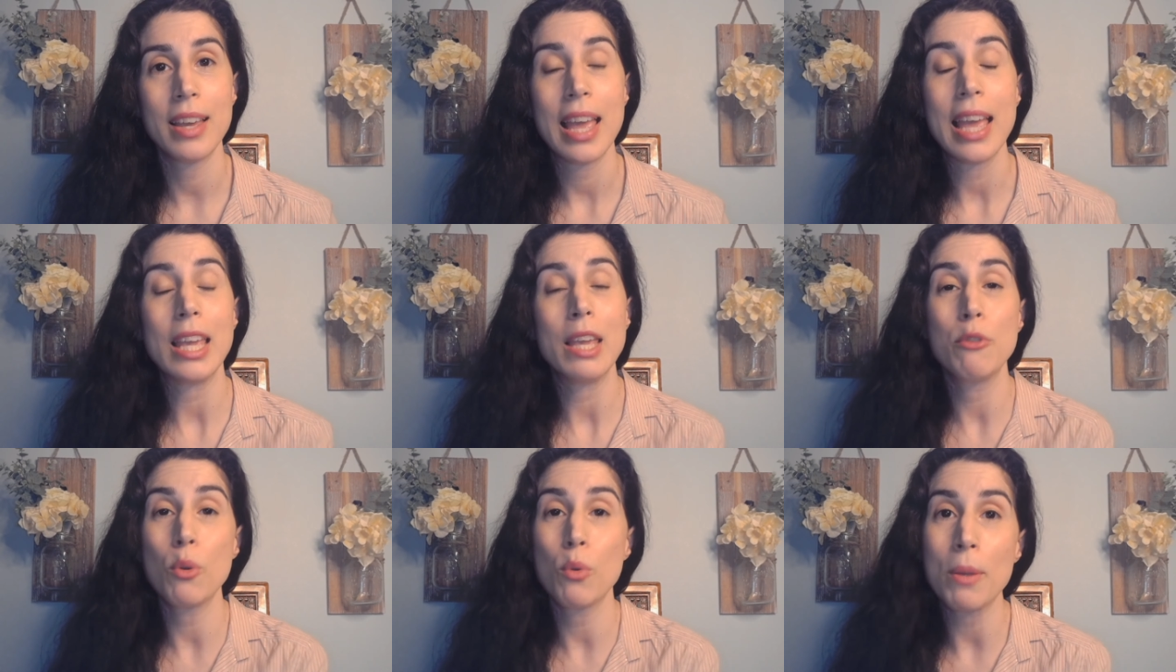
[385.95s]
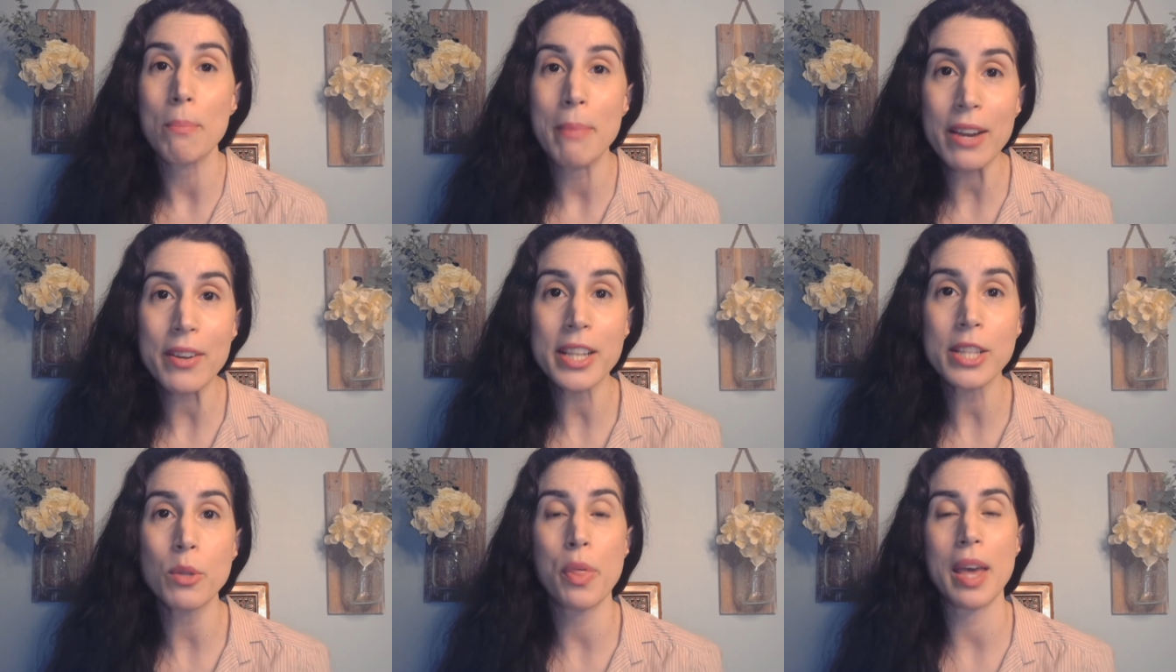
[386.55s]
if you were
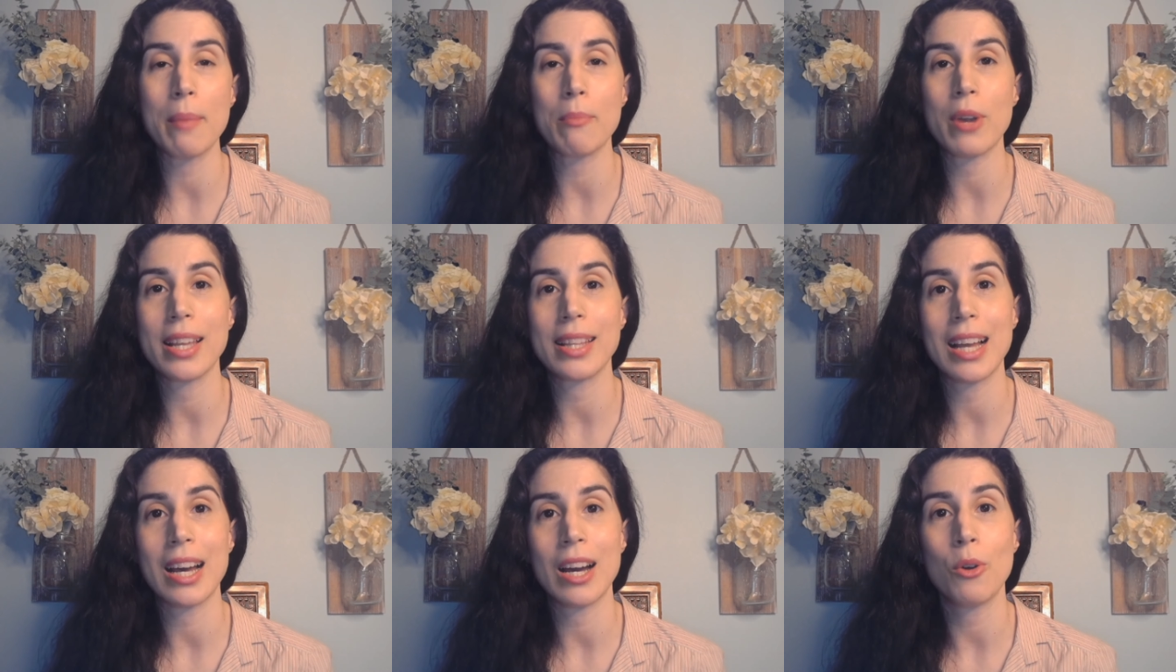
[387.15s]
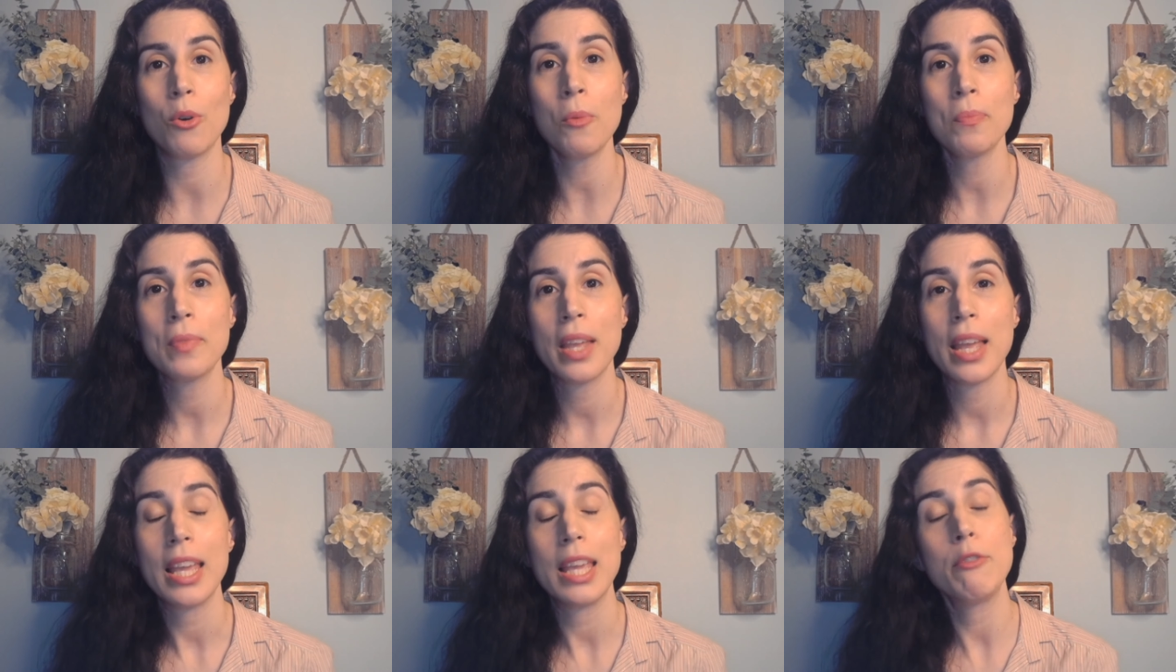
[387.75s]
married to them right now,
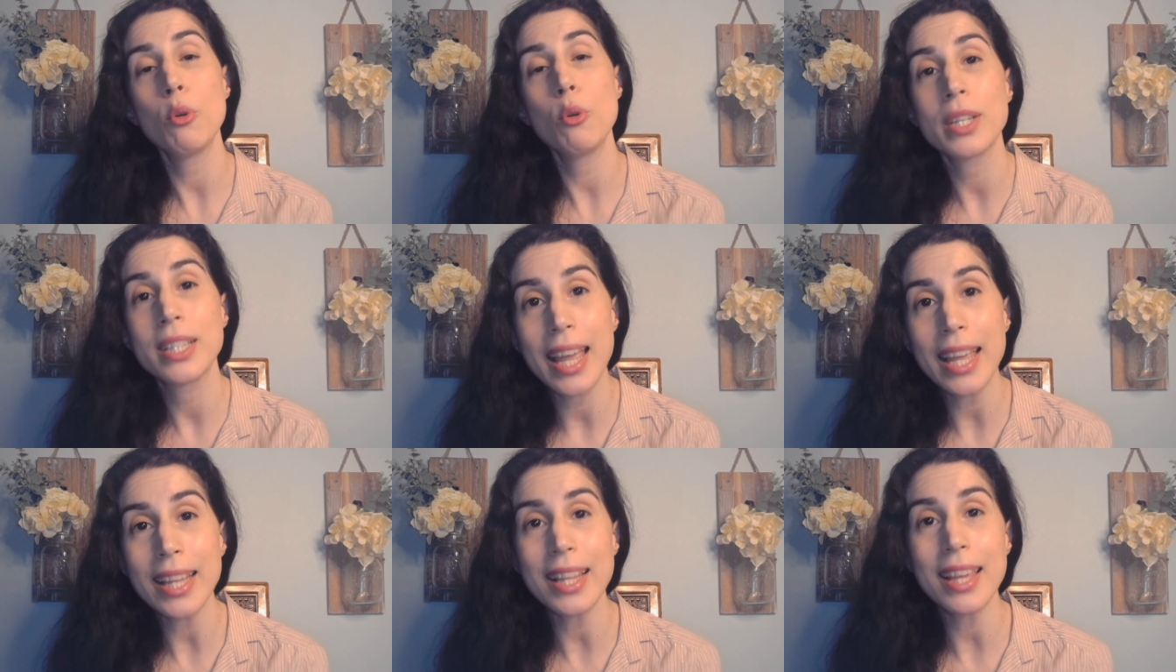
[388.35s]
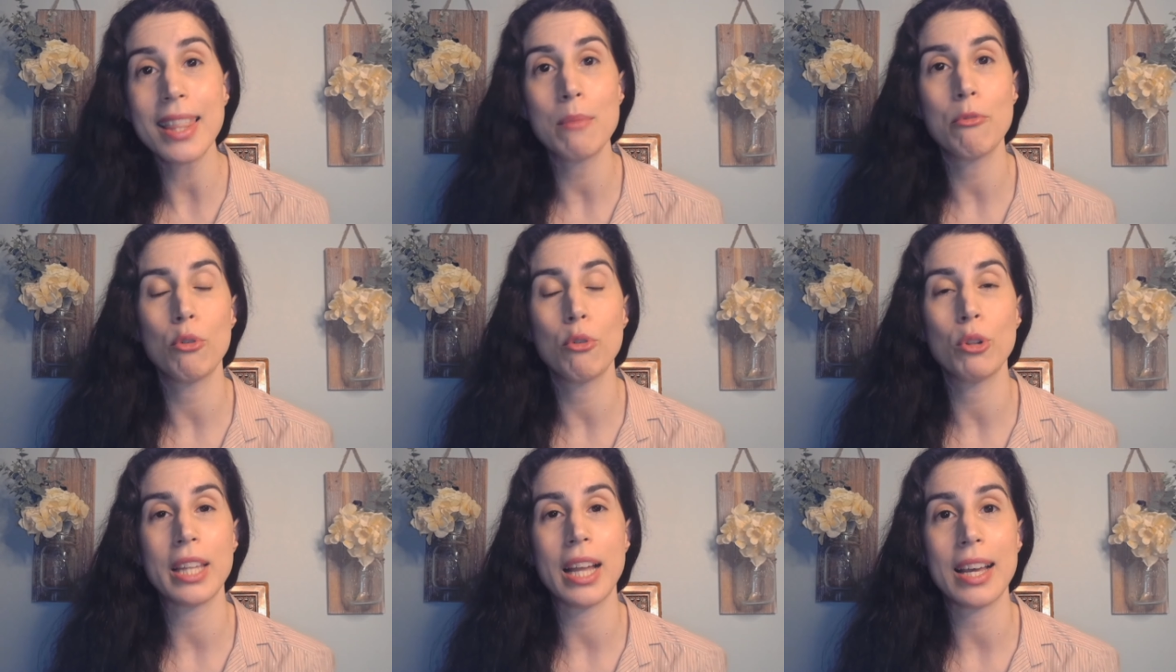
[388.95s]
if you were dating them
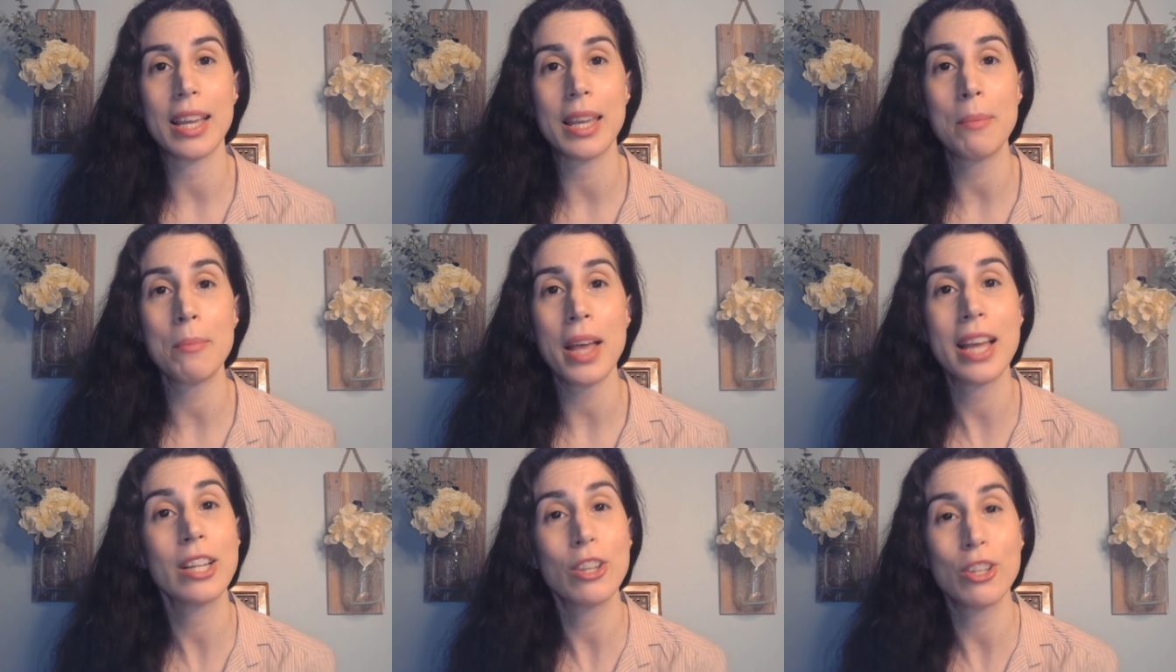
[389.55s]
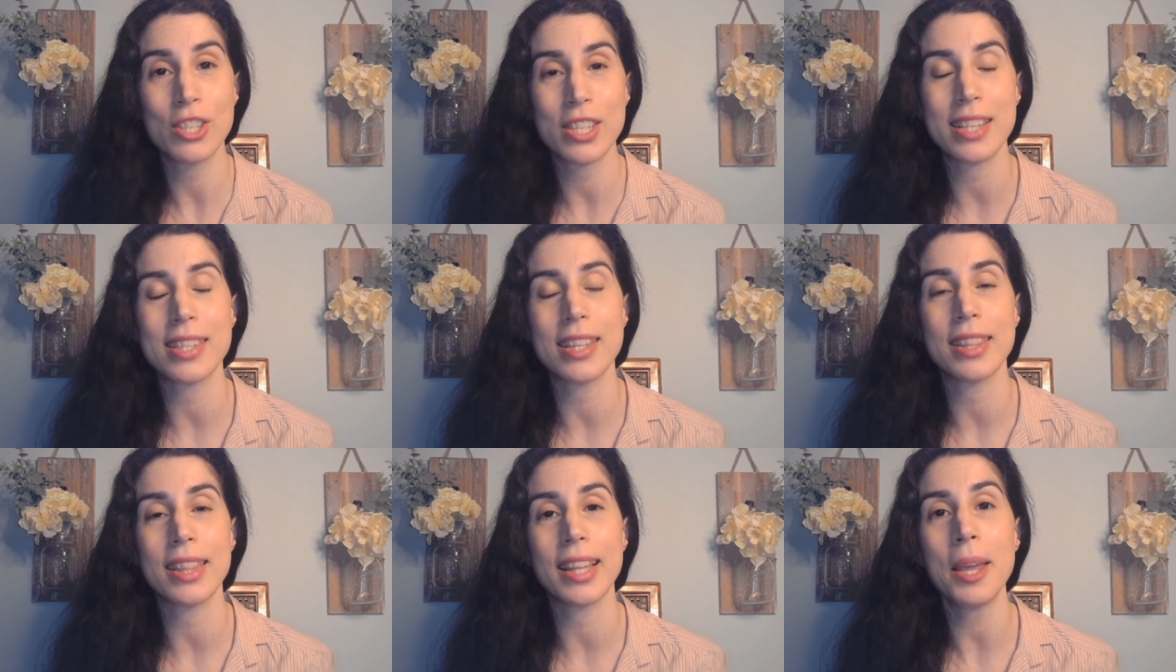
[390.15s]
full time and
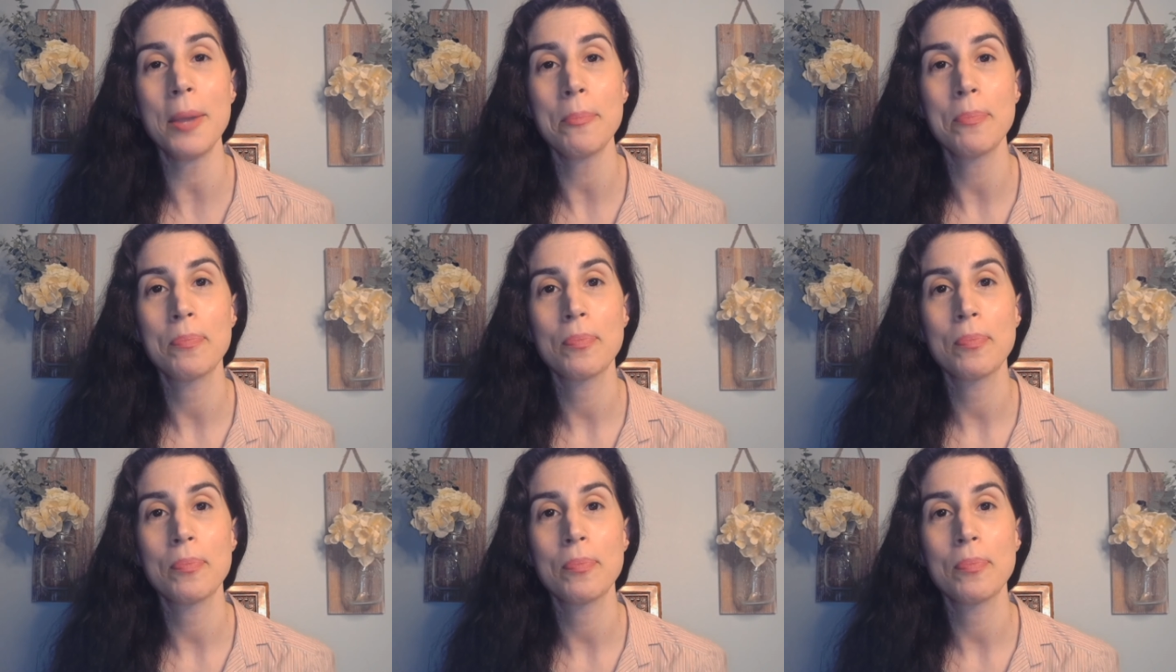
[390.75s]
consistently,